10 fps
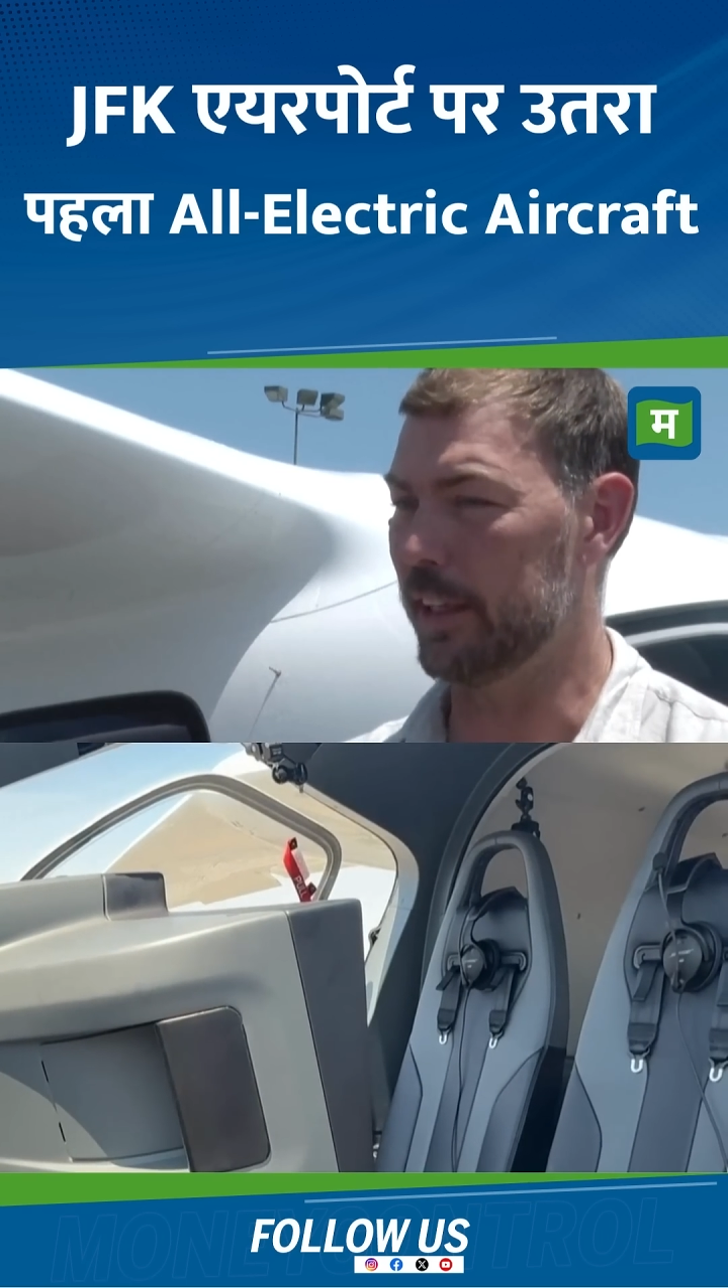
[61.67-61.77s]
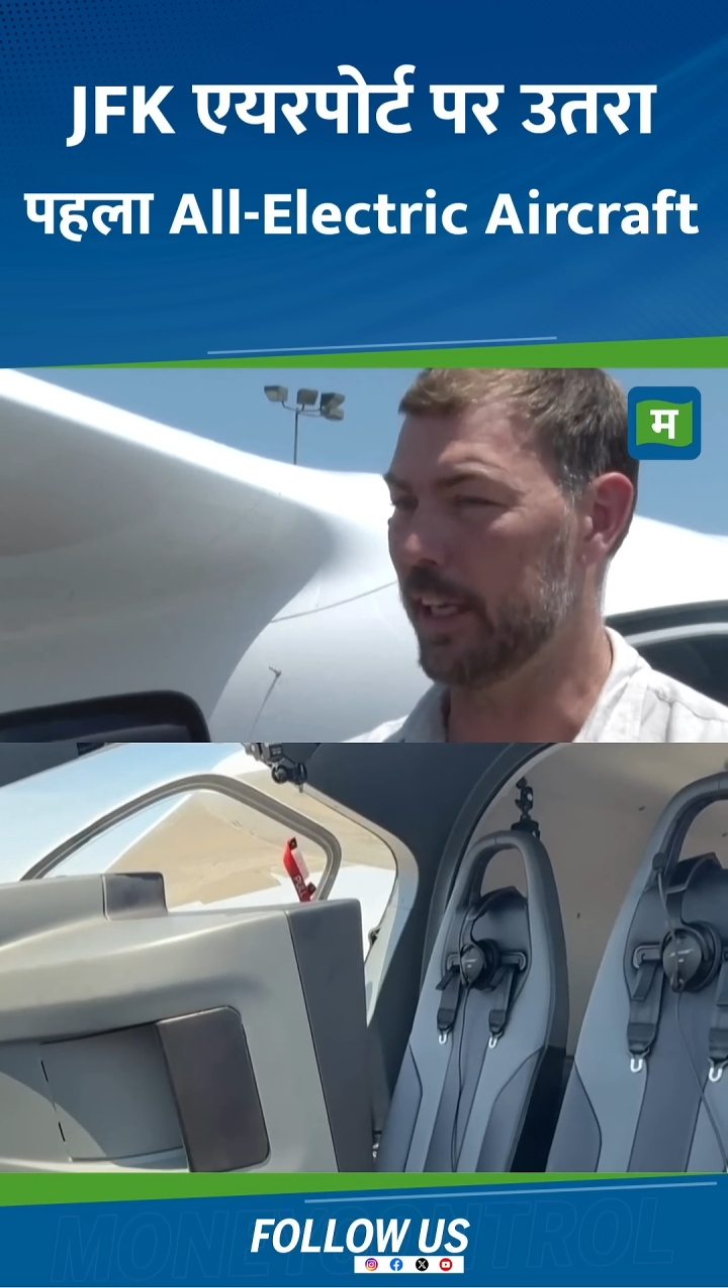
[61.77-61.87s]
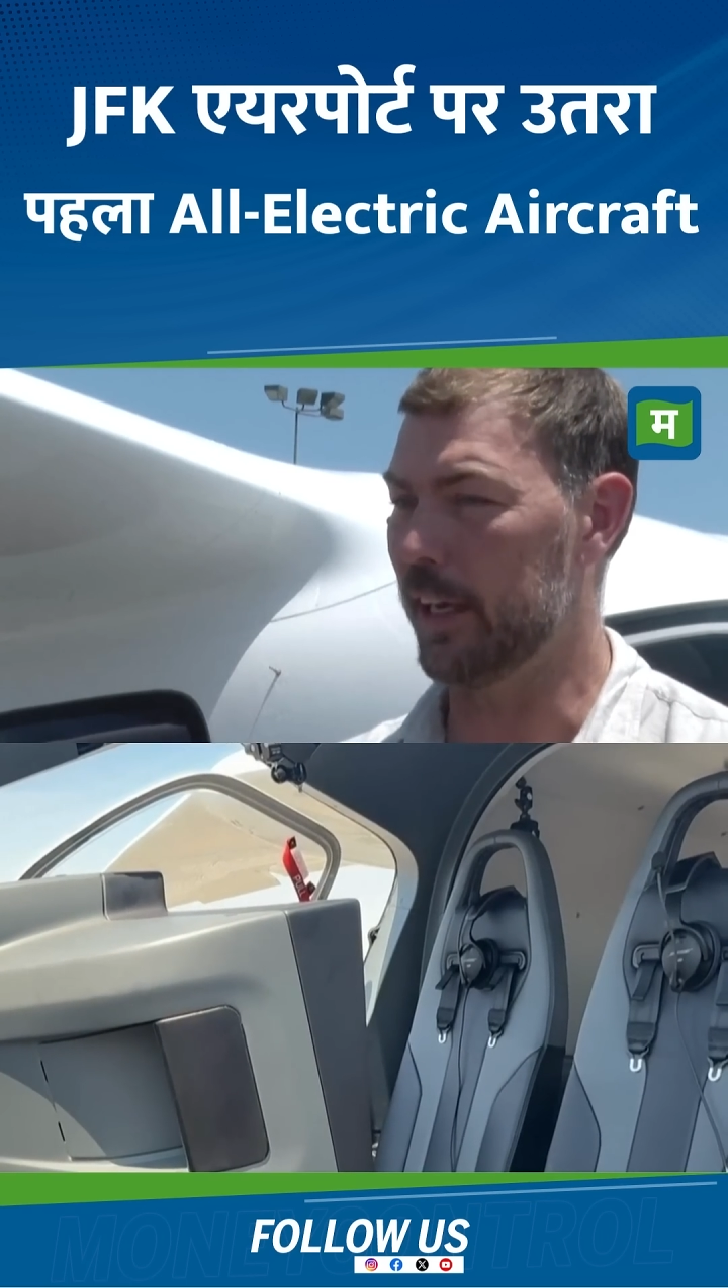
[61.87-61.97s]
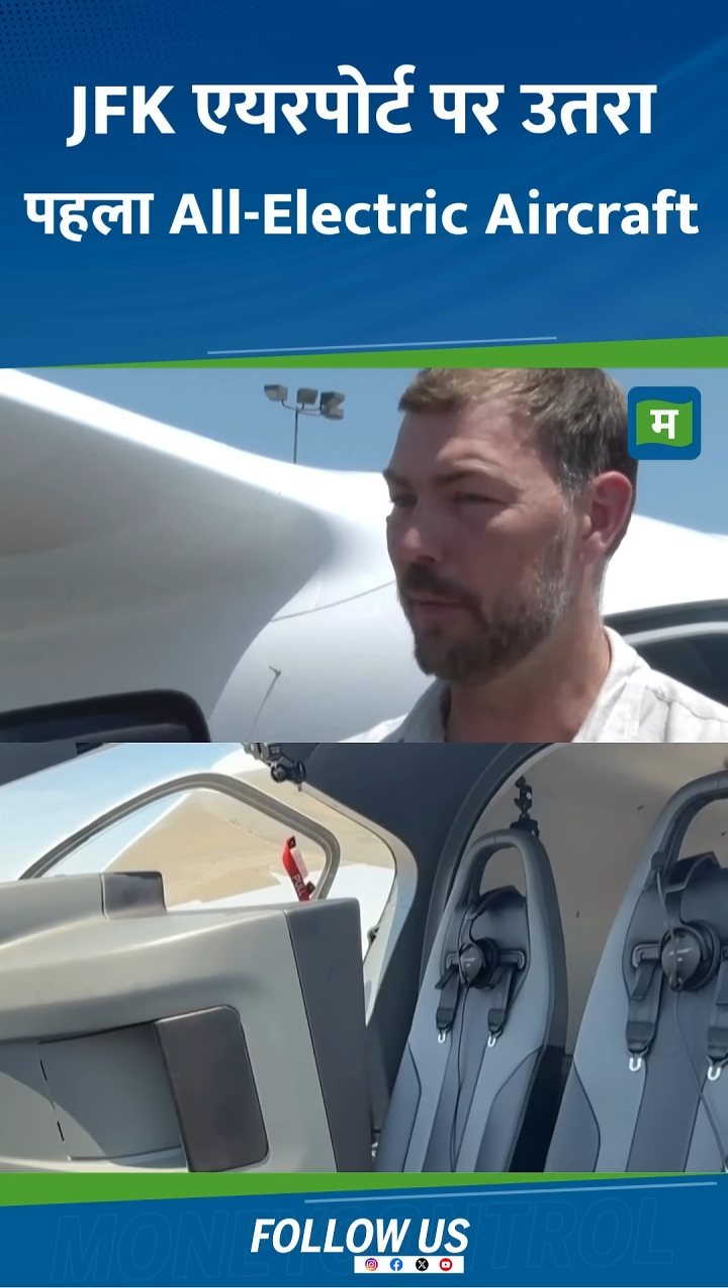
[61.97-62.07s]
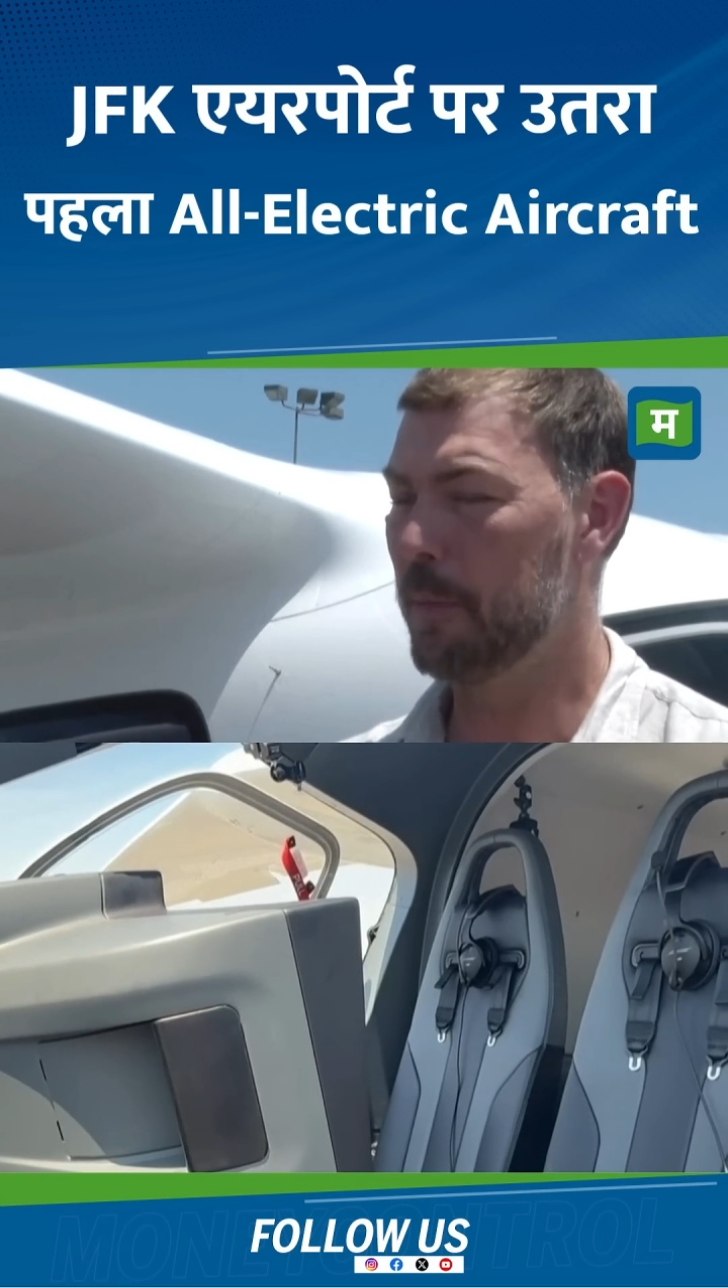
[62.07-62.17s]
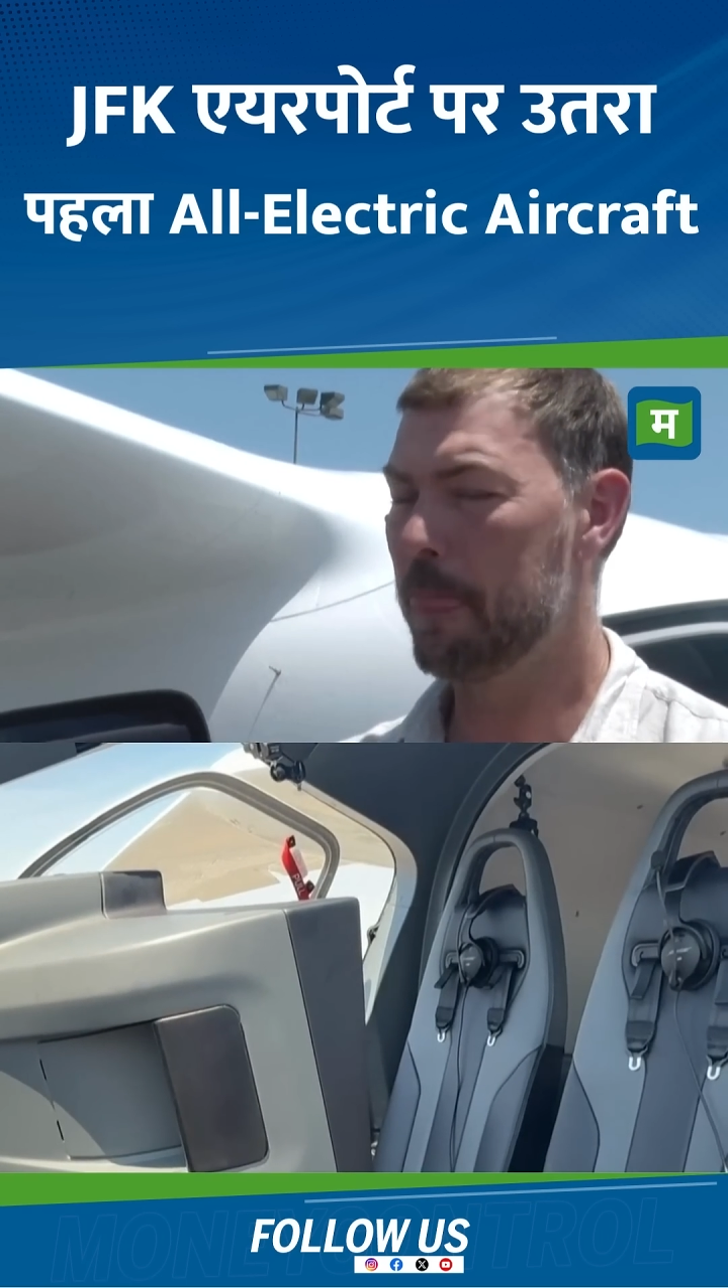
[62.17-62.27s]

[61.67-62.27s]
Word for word: in that.